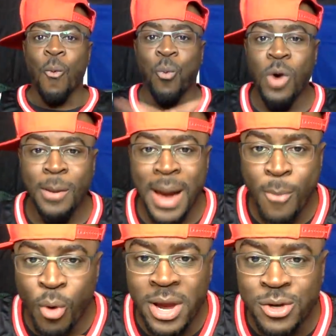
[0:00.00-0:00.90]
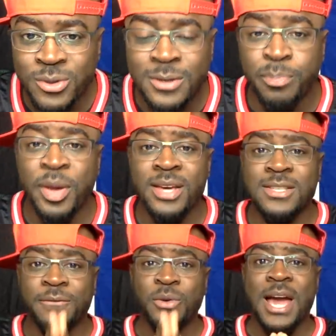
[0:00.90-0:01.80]
One of my more interesting picks,
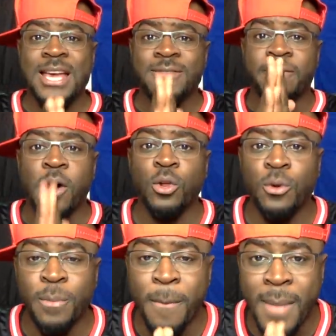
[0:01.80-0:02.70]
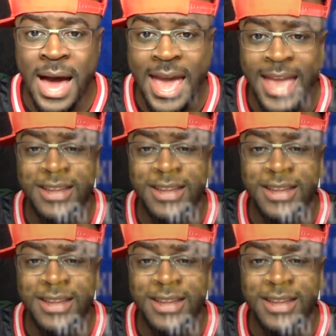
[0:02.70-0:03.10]
if you guys followed my